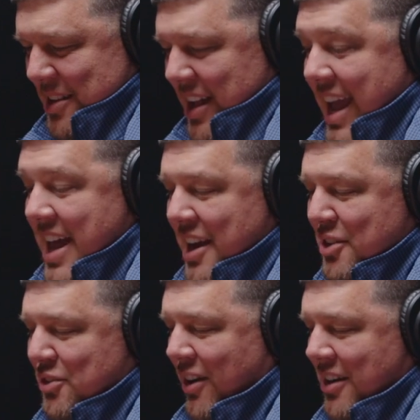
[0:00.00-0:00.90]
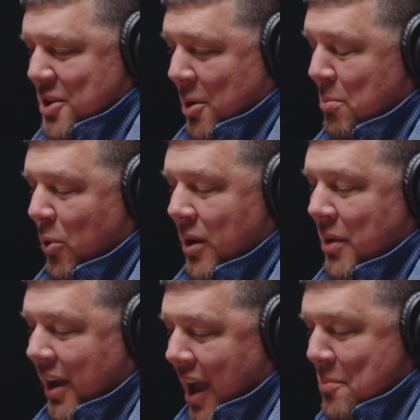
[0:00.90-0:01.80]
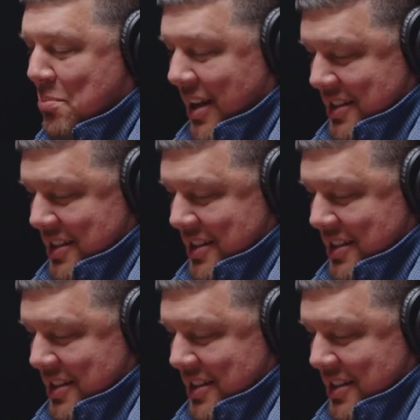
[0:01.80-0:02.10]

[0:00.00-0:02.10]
hit it as far as you can point but can't putt